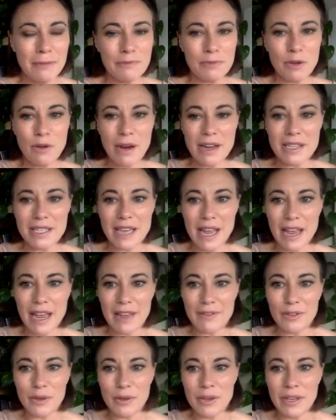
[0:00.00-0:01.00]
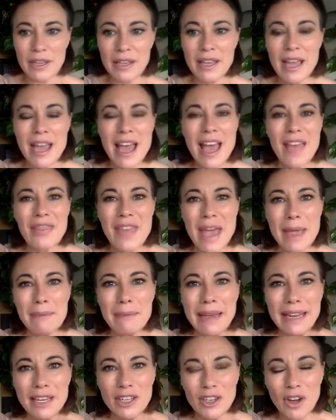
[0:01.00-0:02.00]
Great to have you here. They
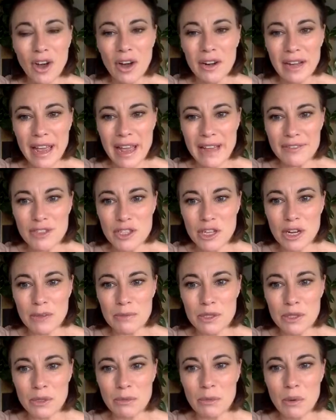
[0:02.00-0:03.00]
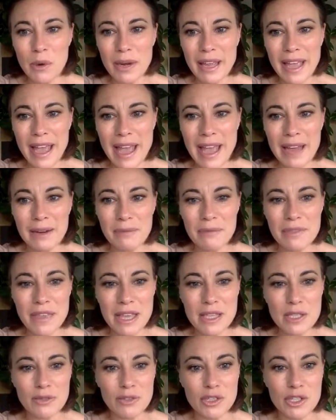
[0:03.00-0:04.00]
may not have jobs. Good morning, Adam.
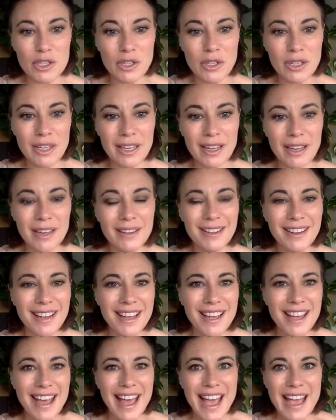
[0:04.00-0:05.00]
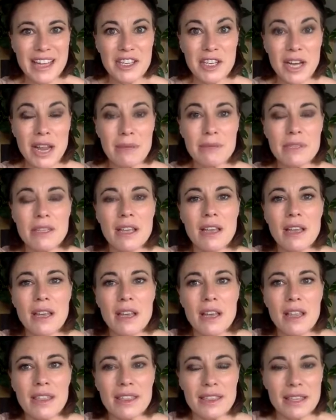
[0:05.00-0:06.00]
Thanks for tuning in. Hey, James.
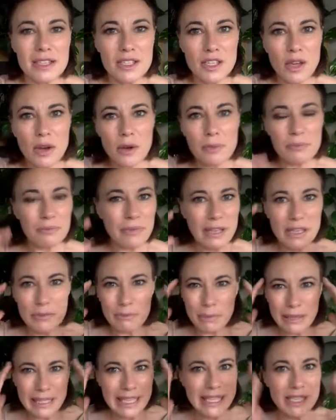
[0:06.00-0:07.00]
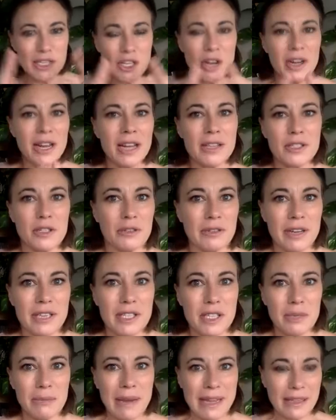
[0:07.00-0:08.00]
So please don't
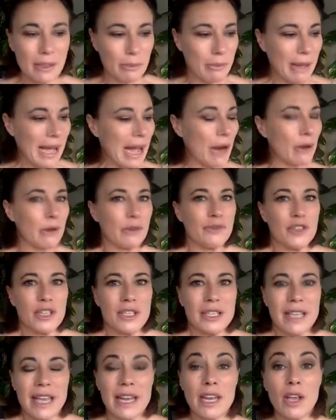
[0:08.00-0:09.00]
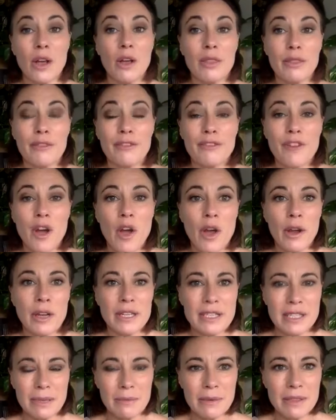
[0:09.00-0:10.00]
underestimate the power of just getting on the phone.
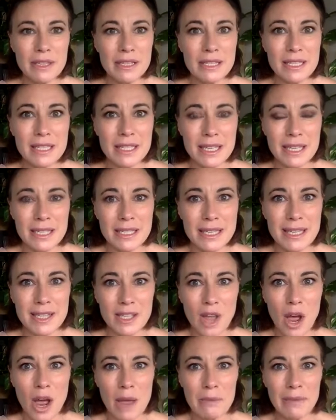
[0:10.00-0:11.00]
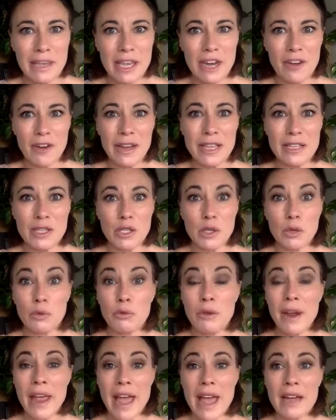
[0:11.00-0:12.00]
Some of the statistics I'm hearing is
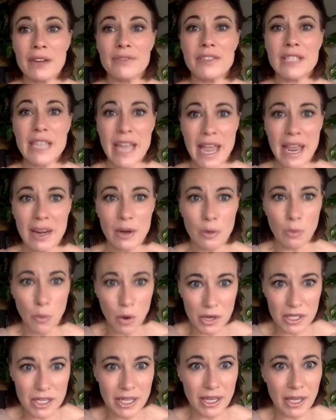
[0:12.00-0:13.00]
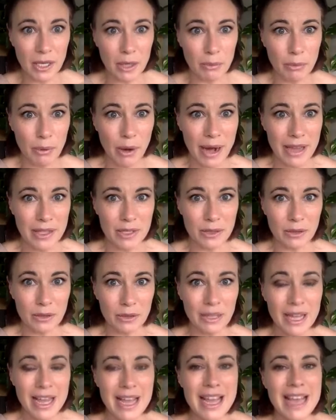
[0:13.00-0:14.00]
three out of 10 are wanting an appraisal.
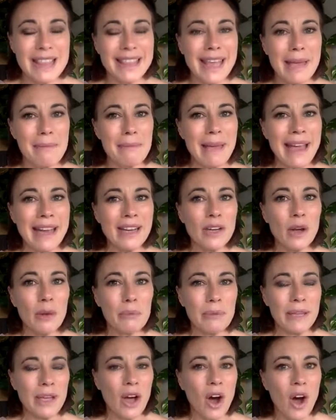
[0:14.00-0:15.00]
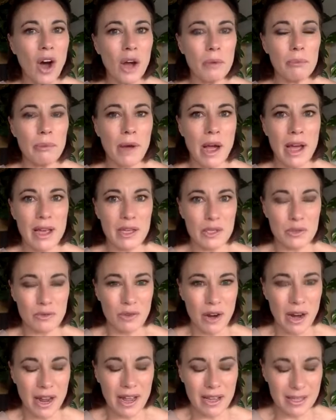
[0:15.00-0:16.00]
They may not be hot buyers,
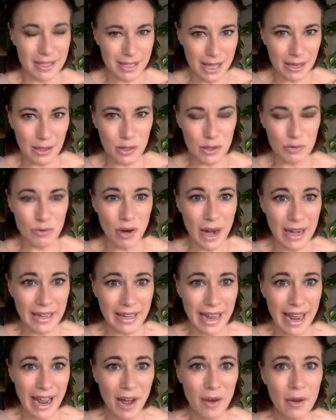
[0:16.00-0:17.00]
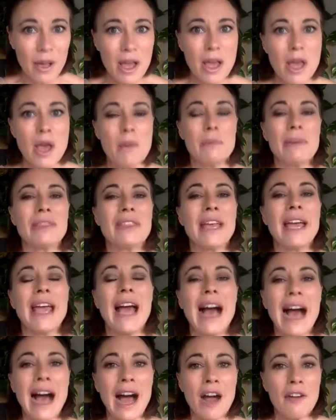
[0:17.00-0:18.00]
uh, sellers right now, but they
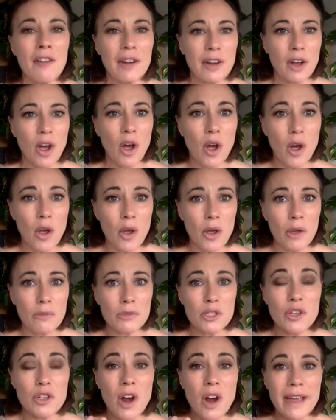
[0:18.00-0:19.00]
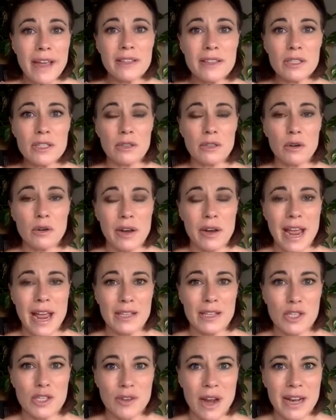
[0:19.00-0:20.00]
are at home trying to create
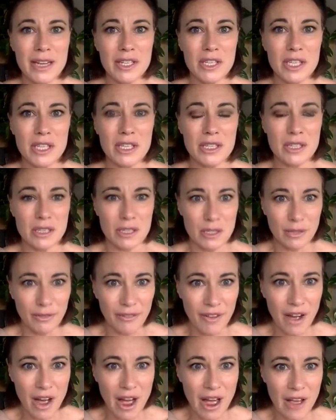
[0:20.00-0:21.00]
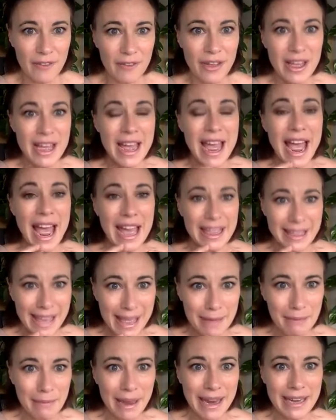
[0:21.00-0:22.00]
strategies to survive and
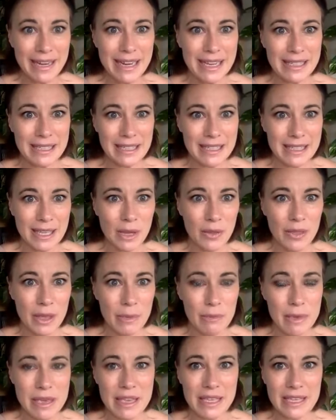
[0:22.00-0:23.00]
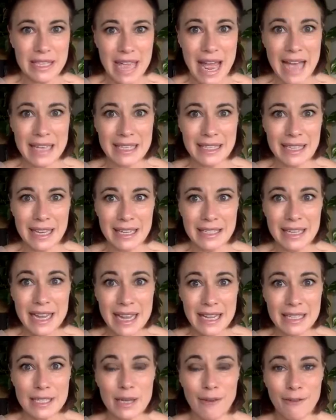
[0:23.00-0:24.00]
they may need to sell their biggest asset
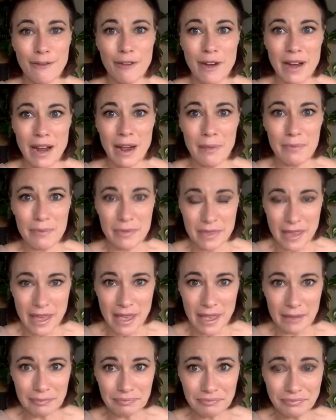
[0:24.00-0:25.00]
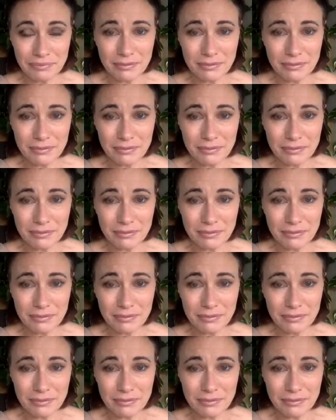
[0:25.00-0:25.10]
to free up their